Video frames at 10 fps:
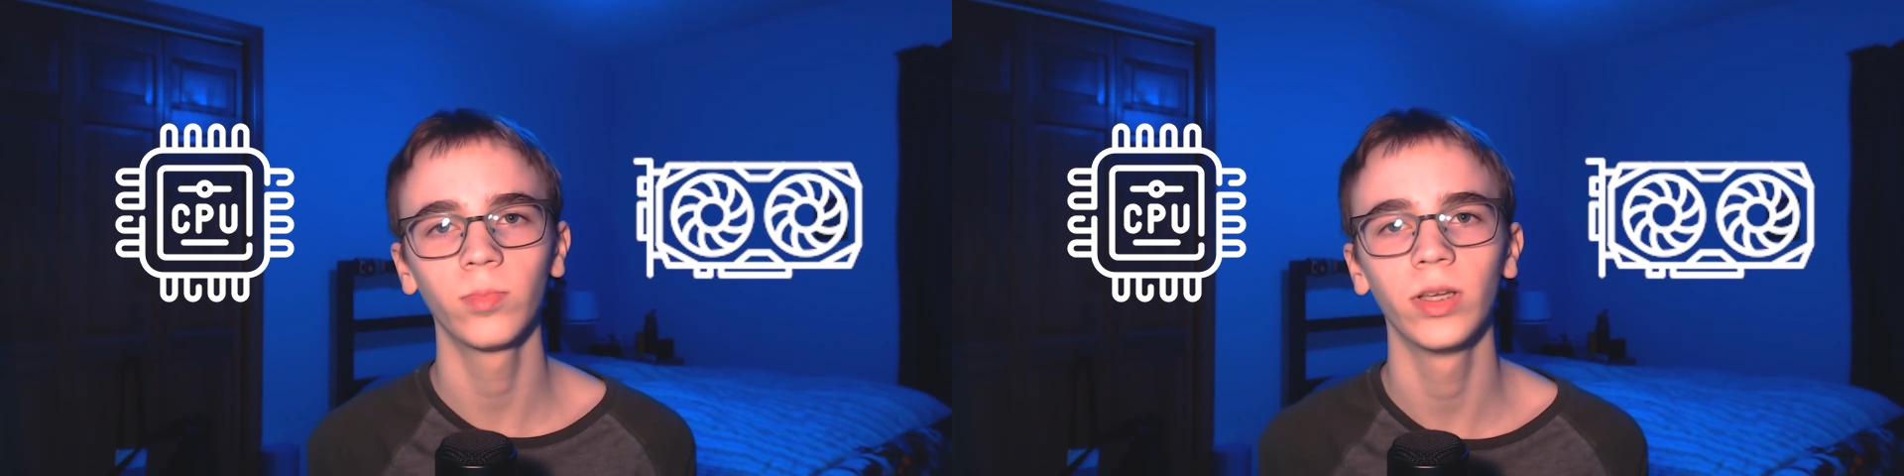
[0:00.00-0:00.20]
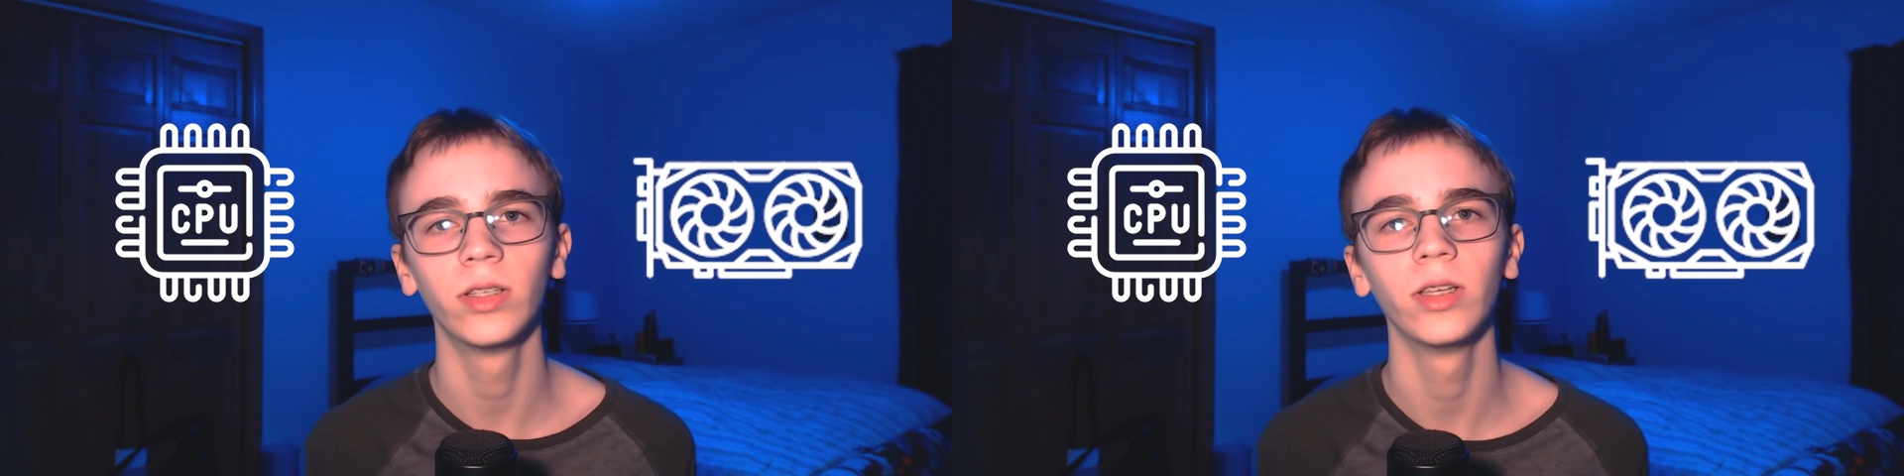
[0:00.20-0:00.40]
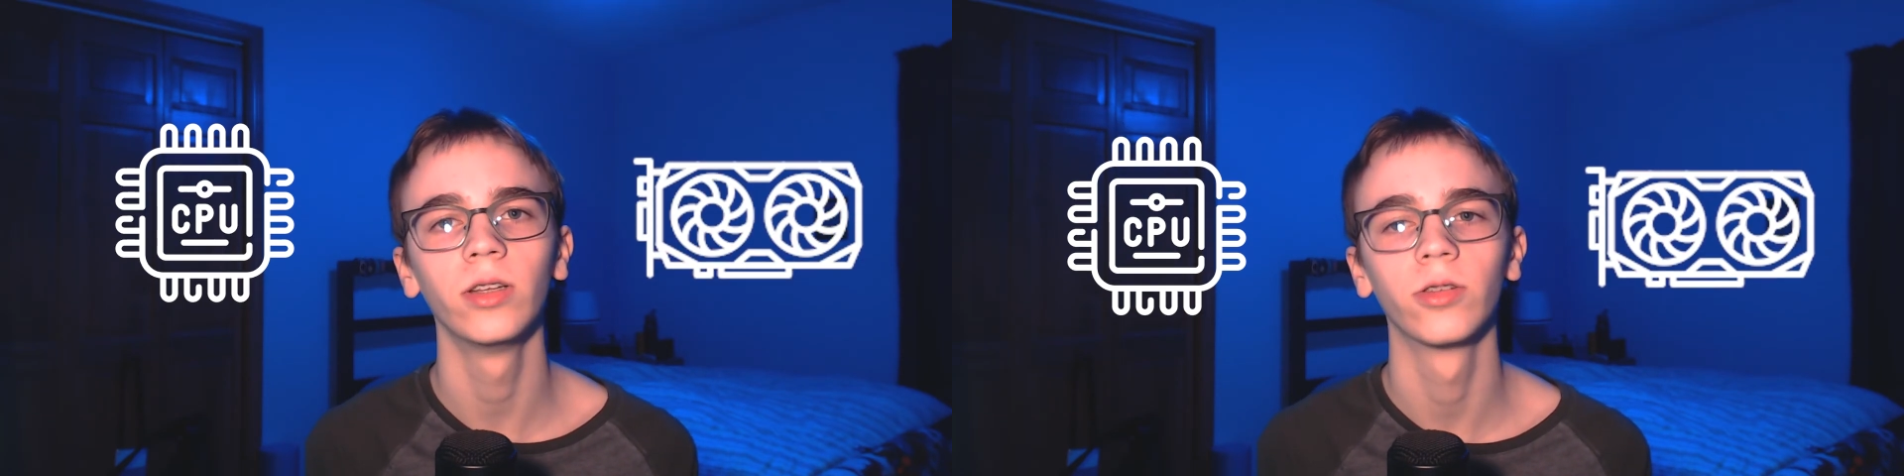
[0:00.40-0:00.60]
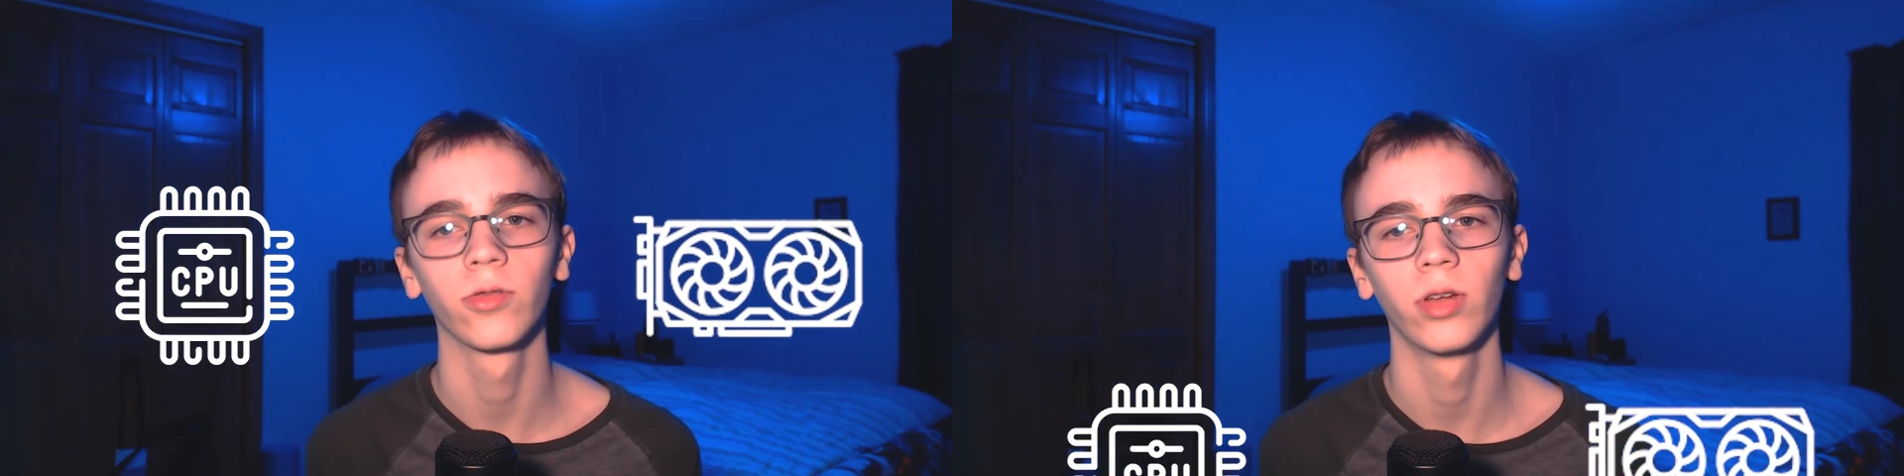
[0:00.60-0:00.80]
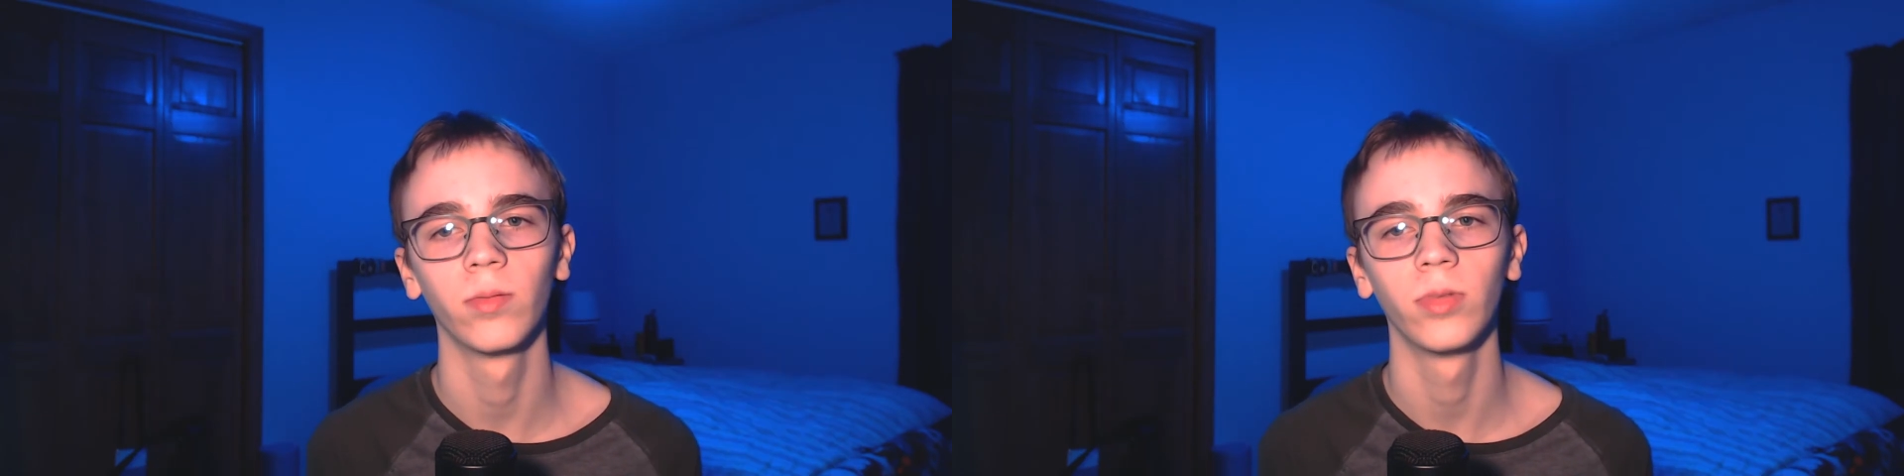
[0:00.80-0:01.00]
PC to
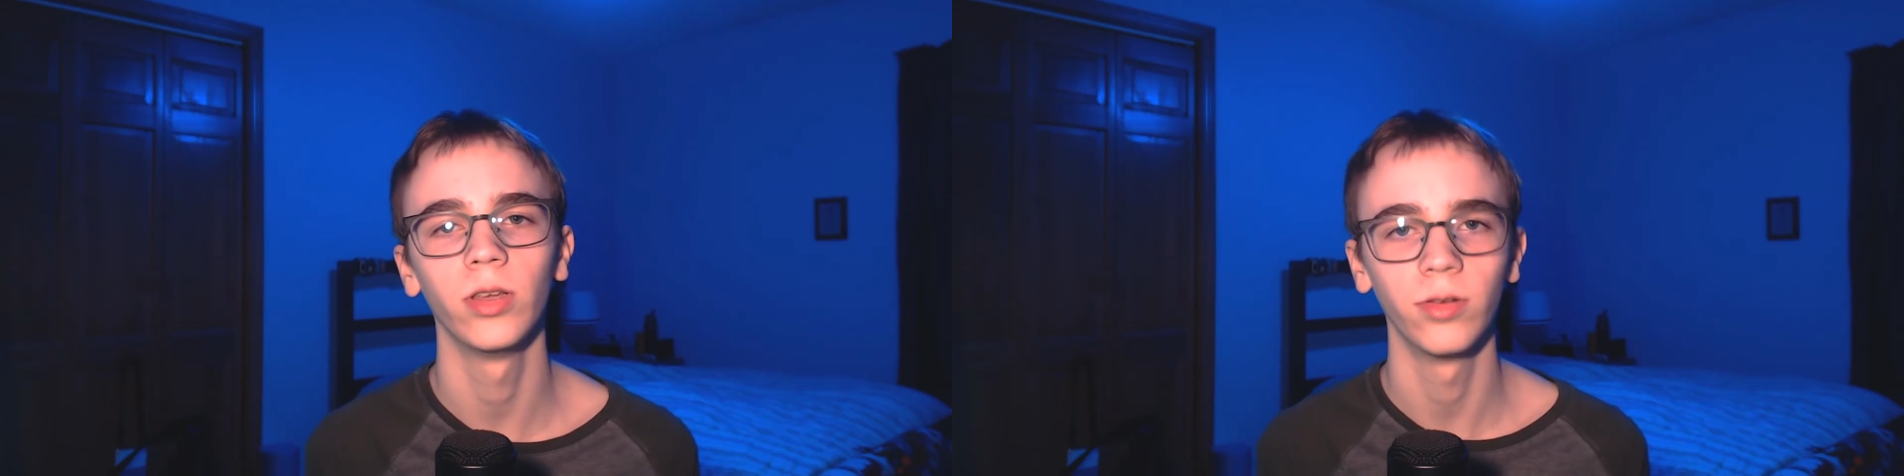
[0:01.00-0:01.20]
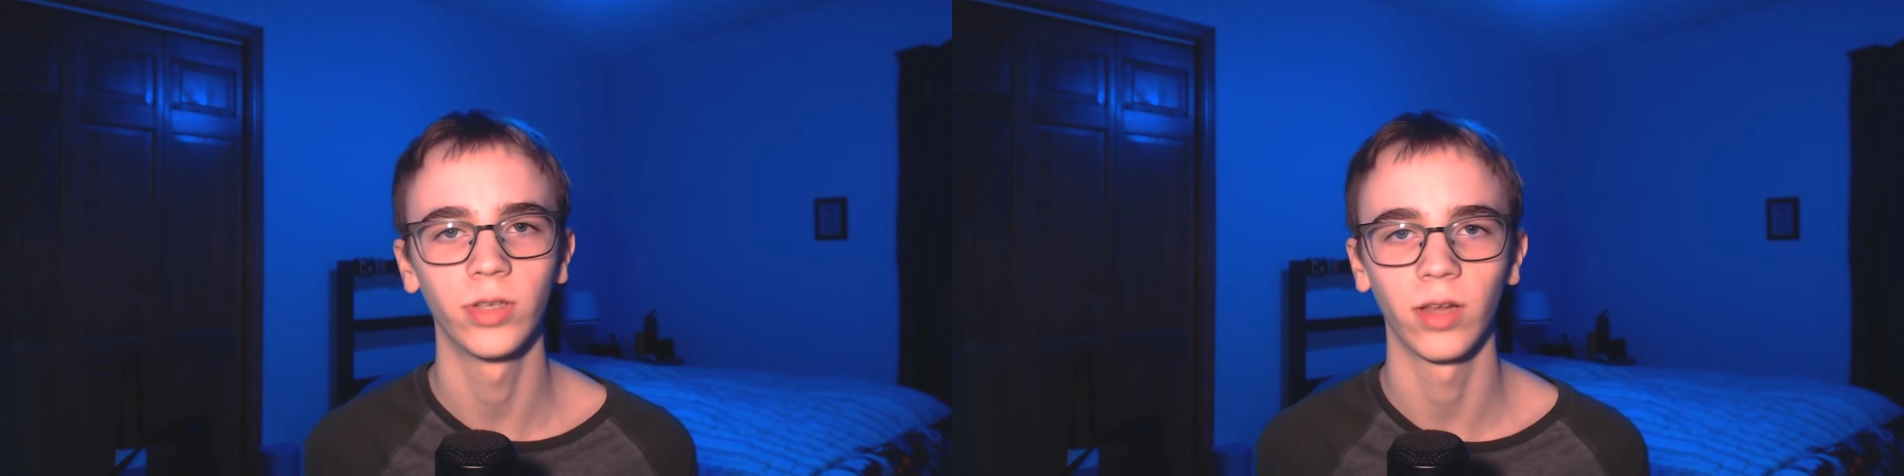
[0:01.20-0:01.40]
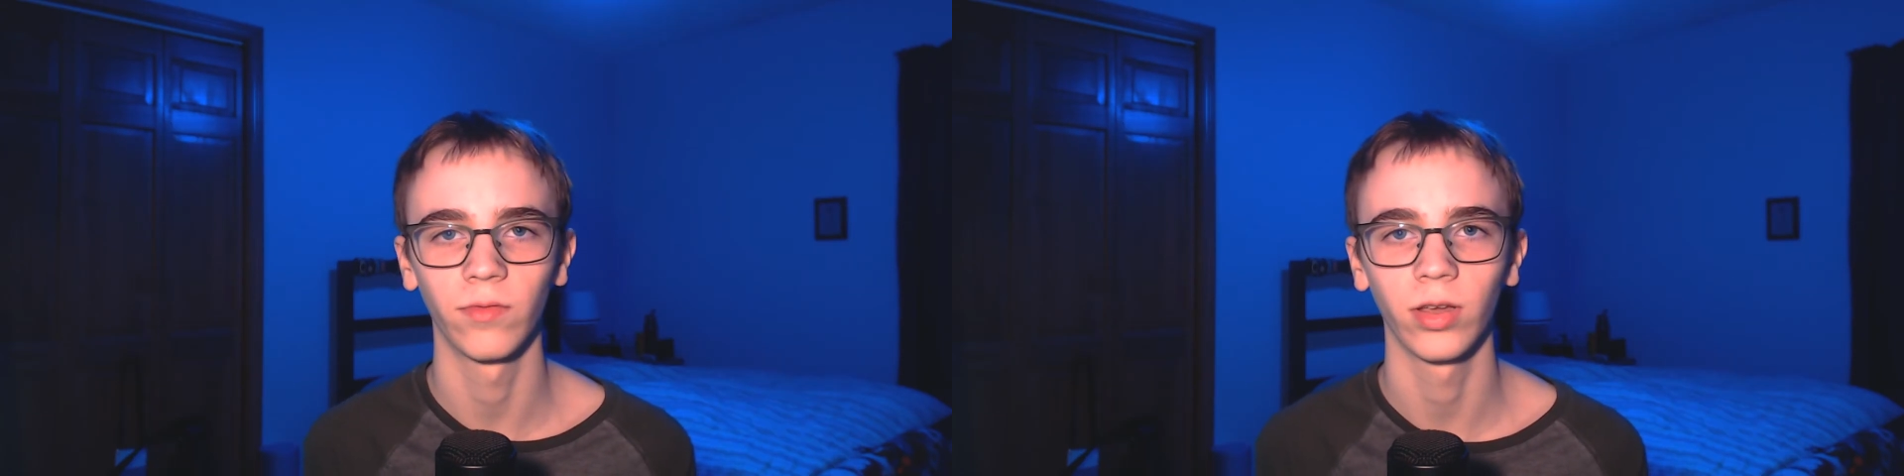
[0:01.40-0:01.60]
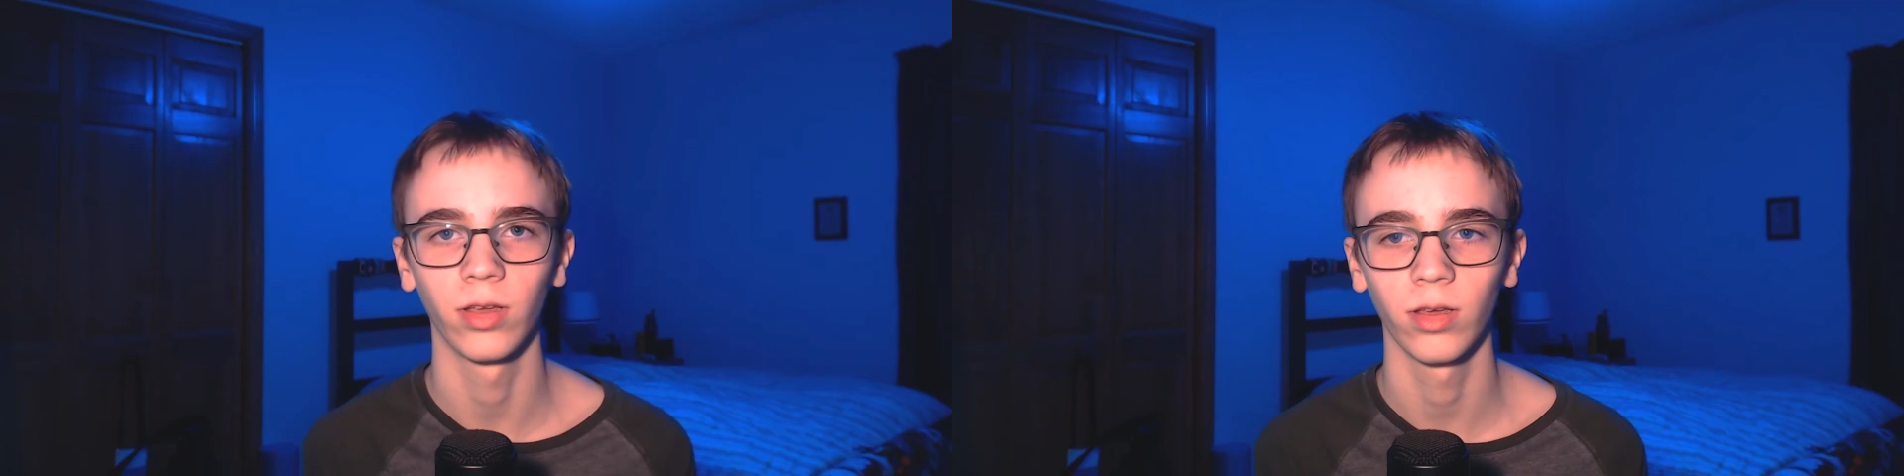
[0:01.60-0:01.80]
stream, use NVENC,